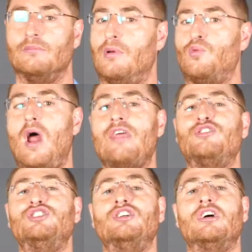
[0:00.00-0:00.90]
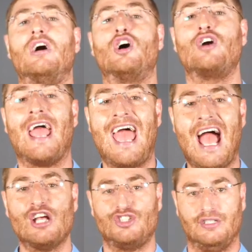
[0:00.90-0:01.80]
but rather our
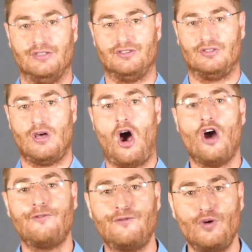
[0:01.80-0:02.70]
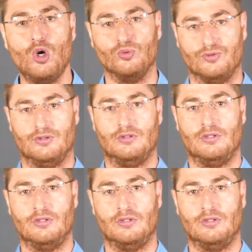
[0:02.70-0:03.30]
actions, our fruit,